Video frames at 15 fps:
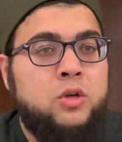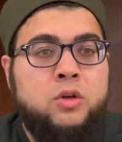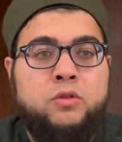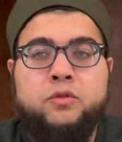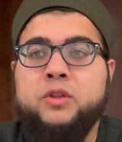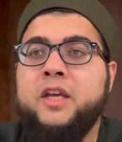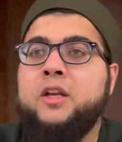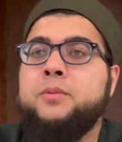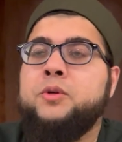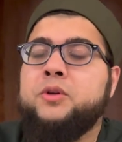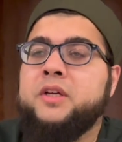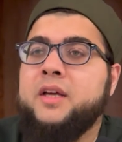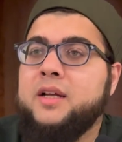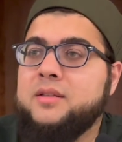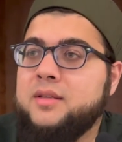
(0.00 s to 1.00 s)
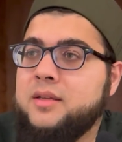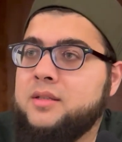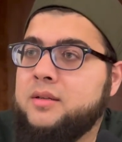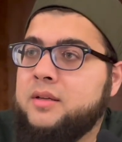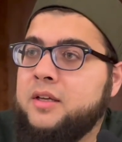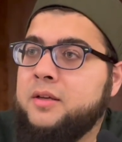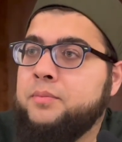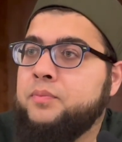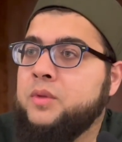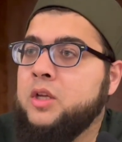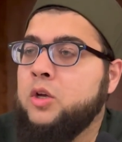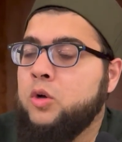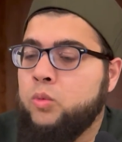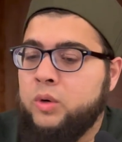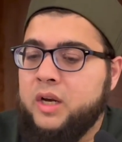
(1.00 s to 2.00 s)
Fudayl ibn Iyad says to
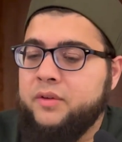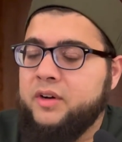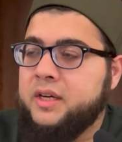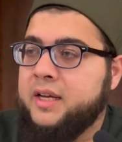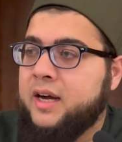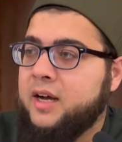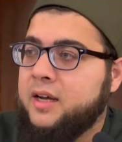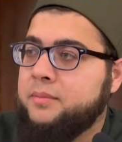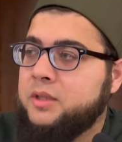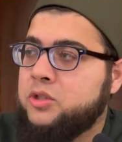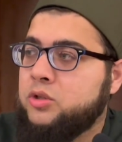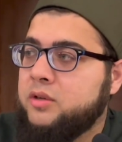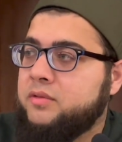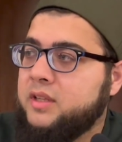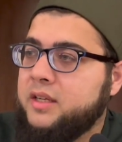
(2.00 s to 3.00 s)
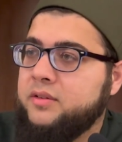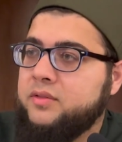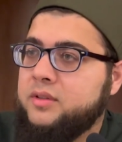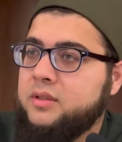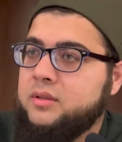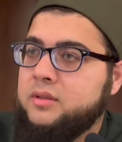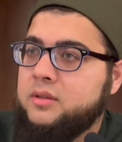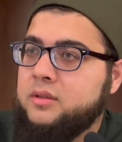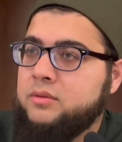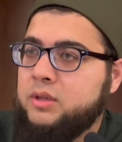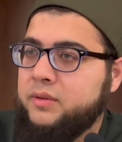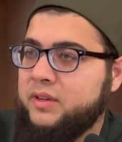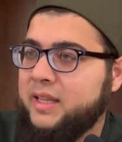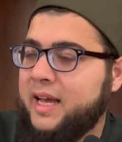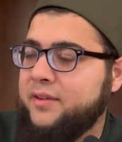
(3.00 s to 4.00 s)
him, whatever time that you have left,
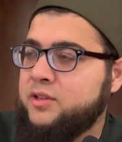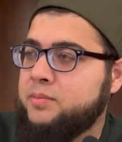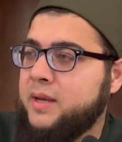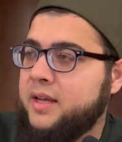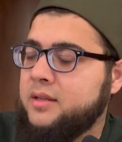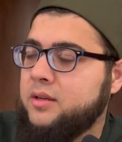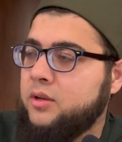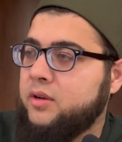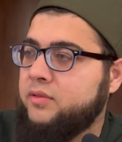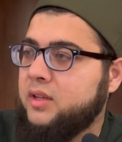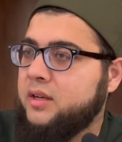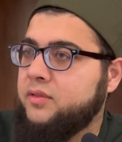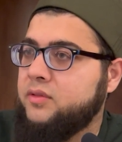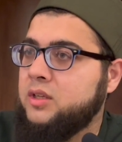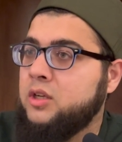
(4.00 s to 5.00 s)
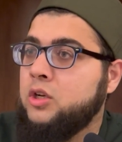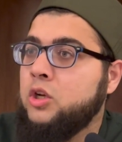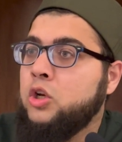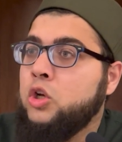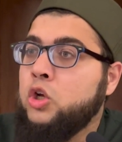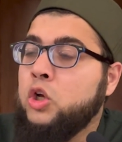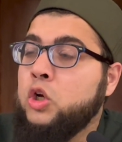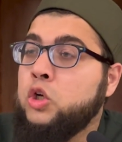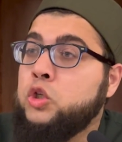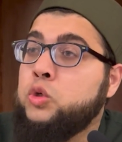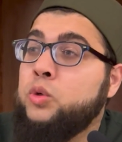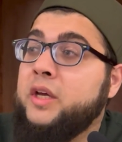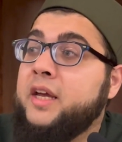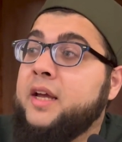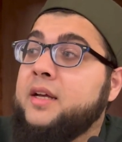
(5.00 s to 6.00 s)
whatever lifespan you have left,
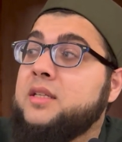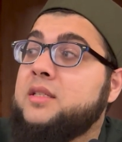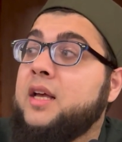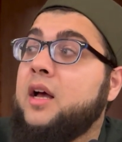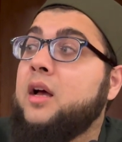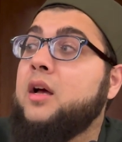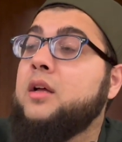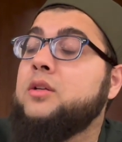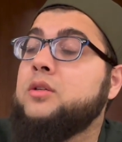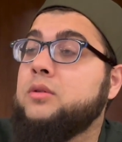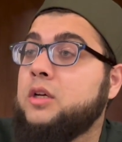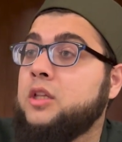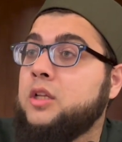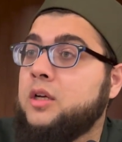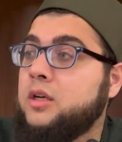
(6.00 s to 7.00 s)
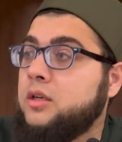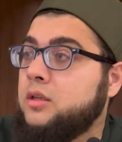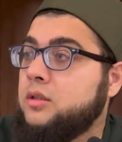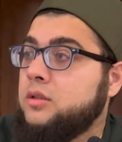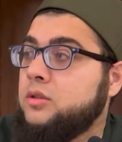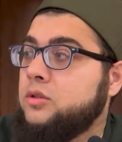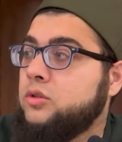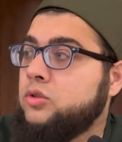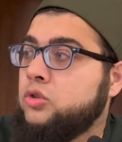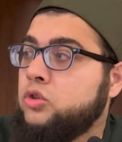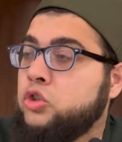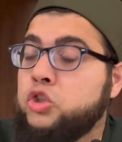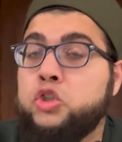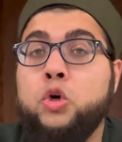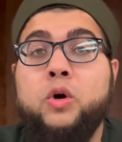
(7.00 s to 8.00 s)
do ihsan to Allah.
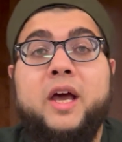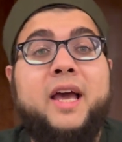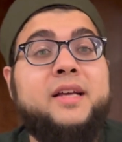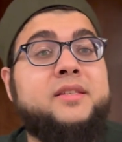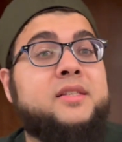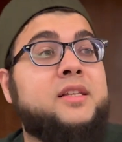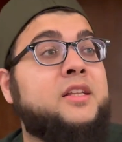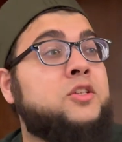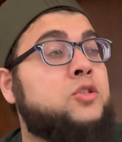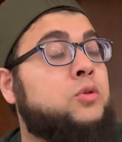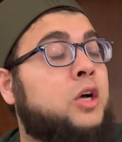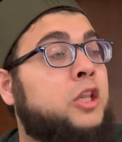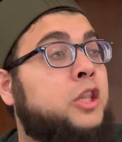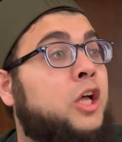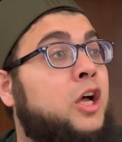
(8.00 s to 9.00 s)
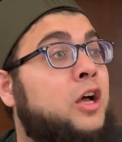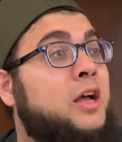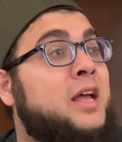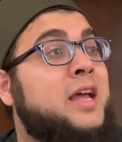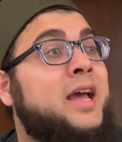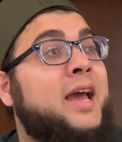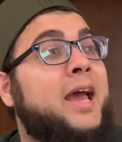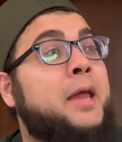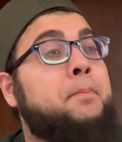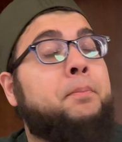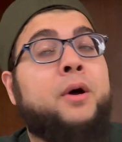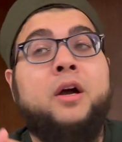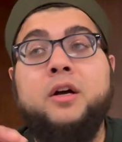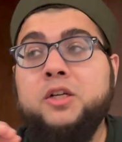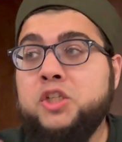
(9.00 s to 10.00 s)
Show excellence to Allah, and
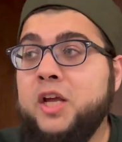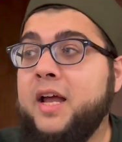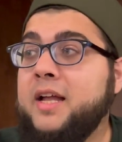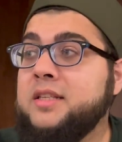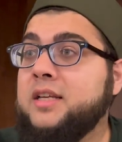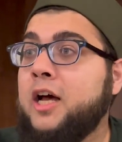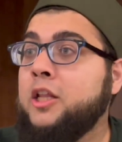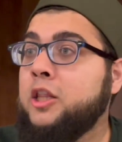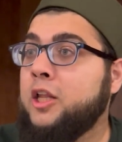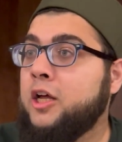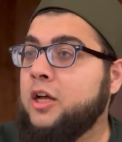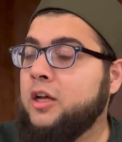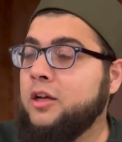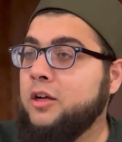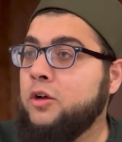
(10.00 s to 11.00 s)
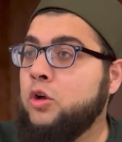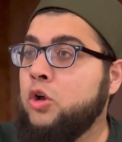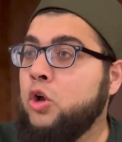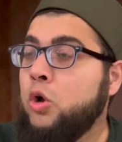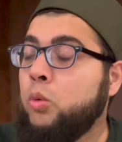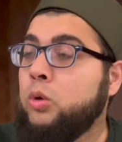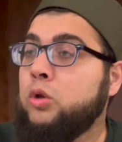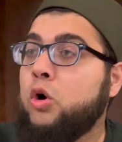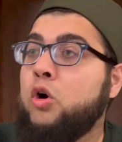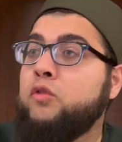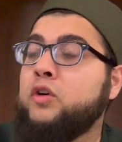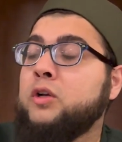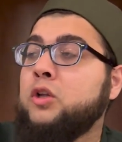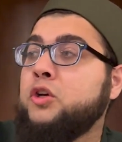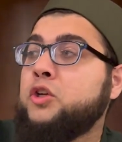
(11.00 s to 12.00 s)
perchance Allah will
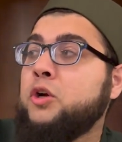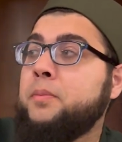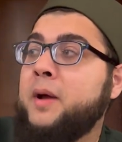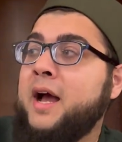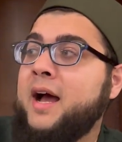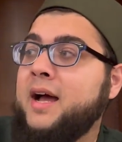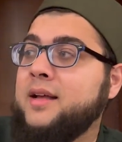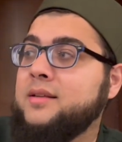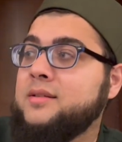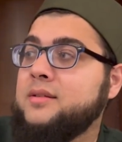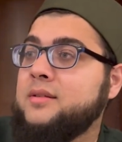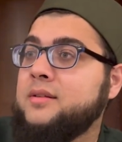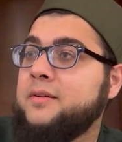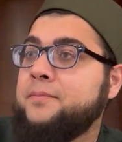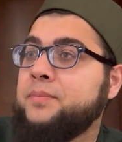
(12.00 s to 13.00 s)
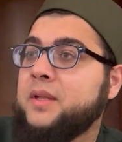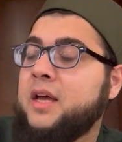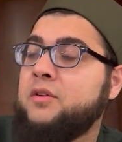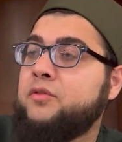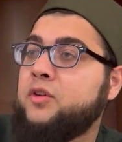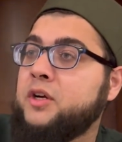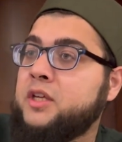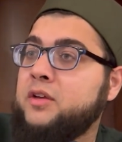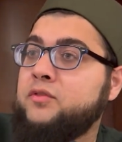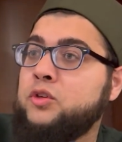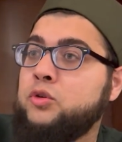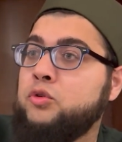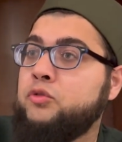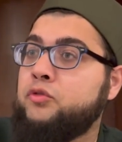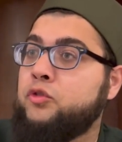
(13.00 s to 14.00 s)
overlook your past and forgive
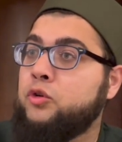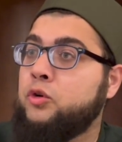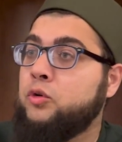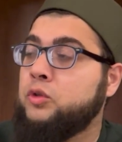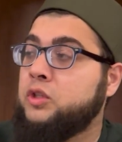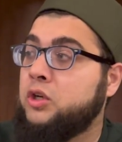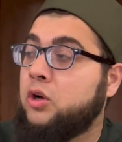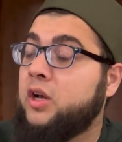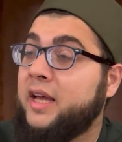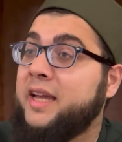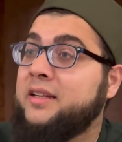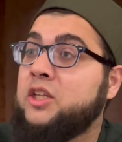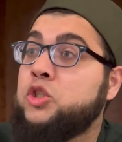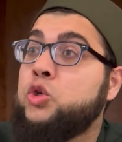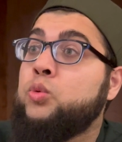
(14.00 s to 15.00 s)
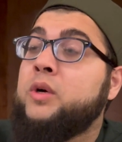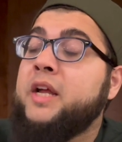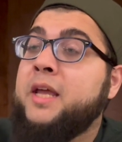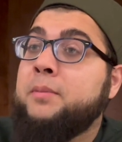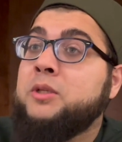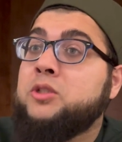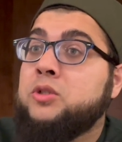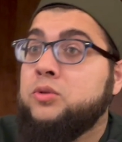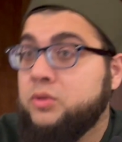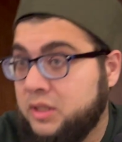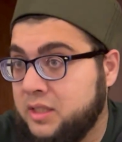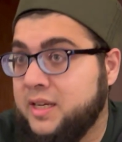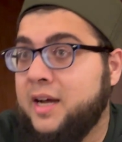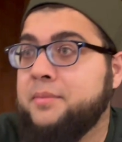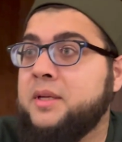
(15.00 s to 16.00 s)
you for the khayr that you were able to do in the
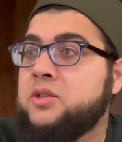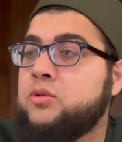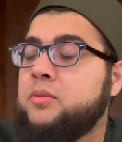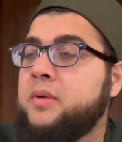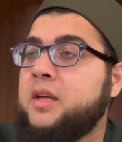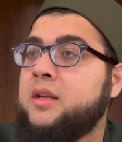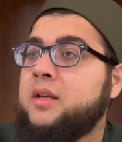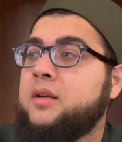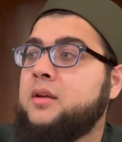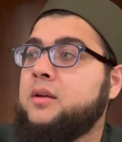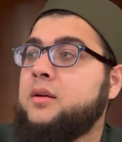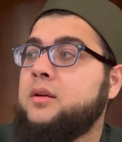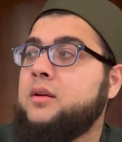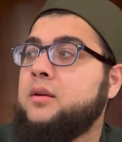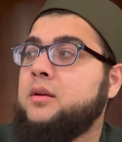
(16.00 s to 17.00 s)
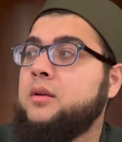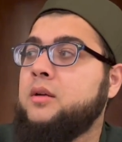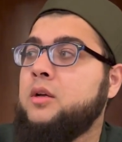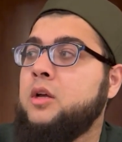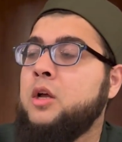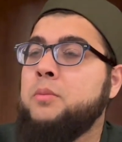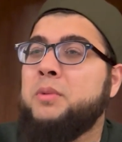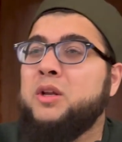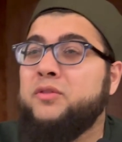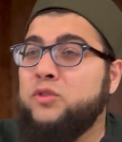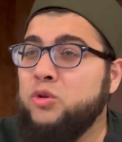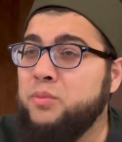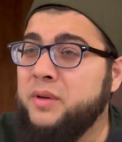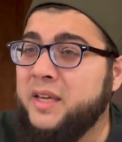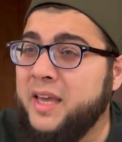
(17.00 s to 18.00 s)
time that's remaining. But if
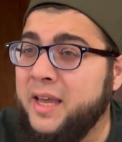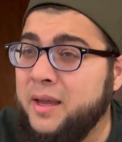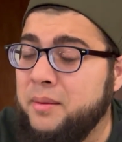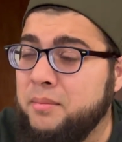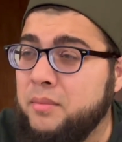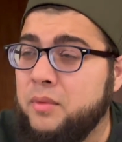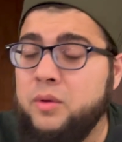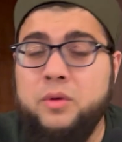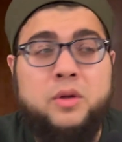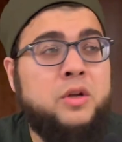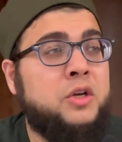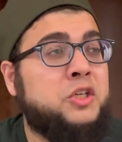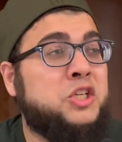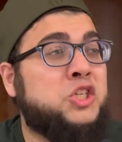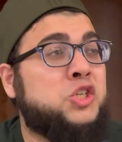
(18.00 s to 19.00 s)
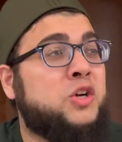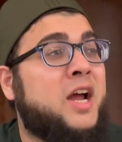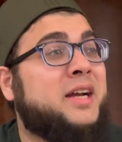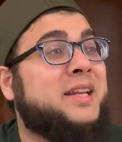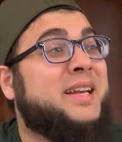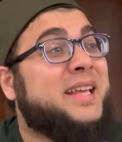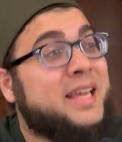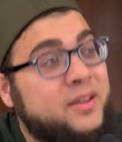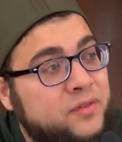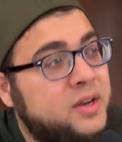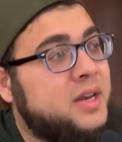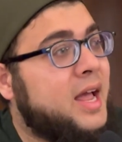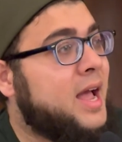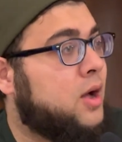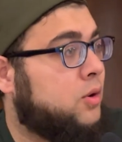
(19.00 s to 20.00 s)
you became distracted even
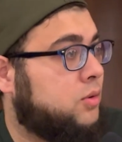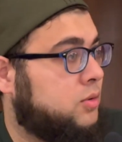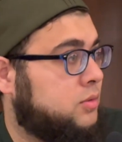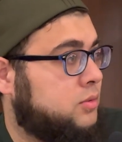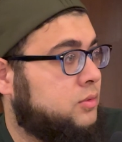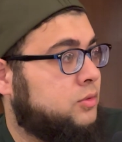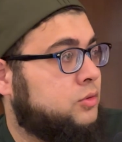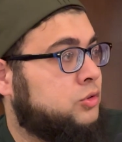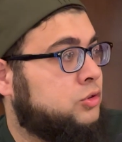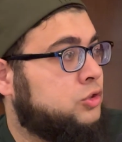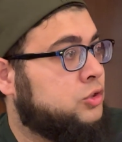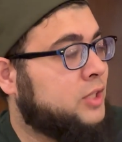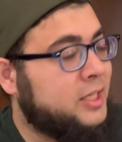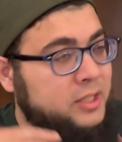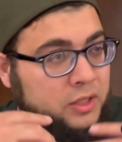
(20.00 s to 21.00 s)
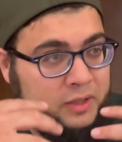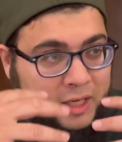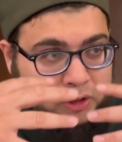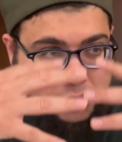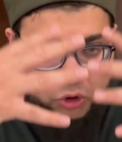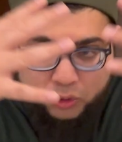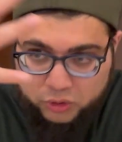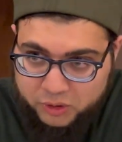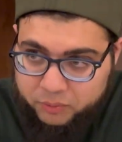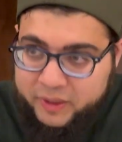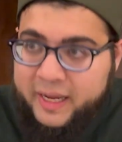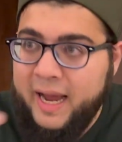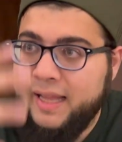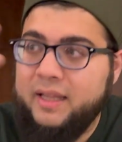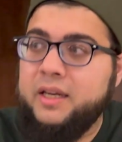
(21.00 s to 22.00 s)
now that you know the
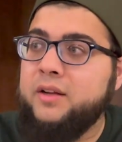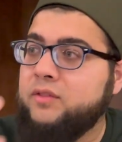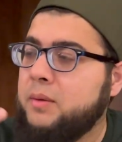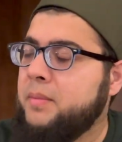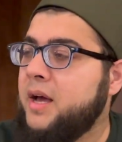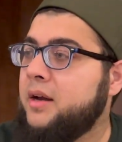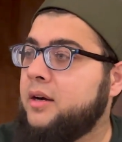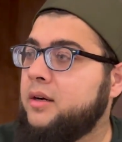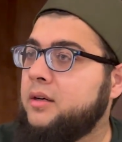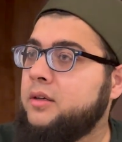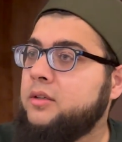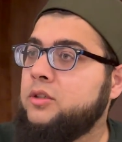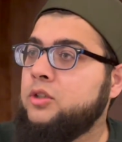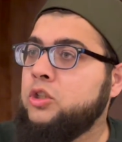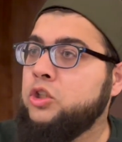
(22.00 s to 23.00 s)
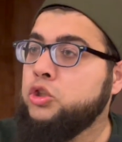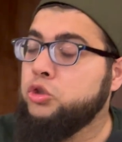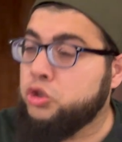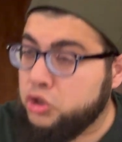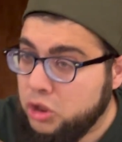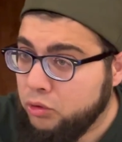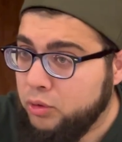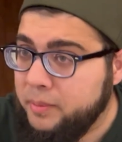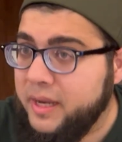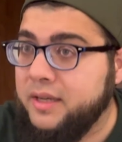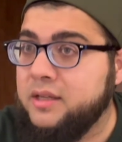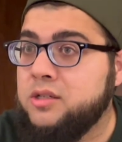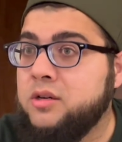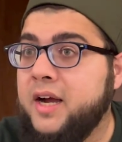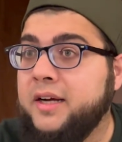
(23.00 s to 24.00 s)
reality of the matter, you still remain
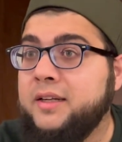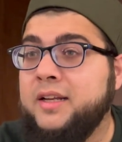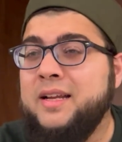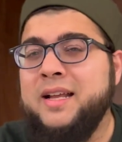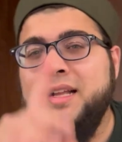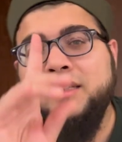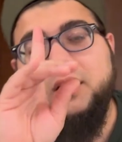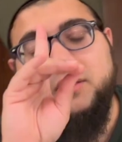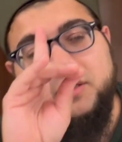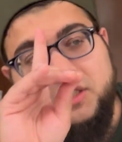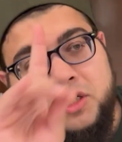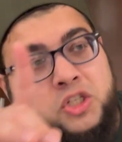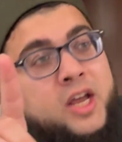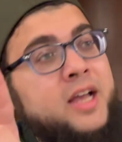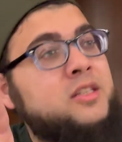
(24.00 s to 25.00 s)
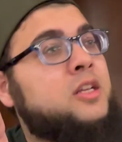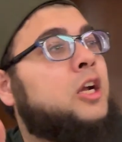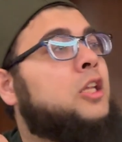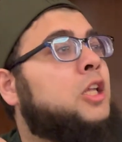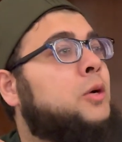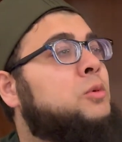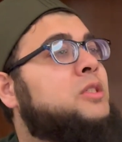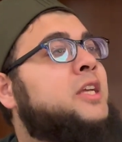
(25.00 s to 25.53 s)
distracted, then there's a chance that Allah will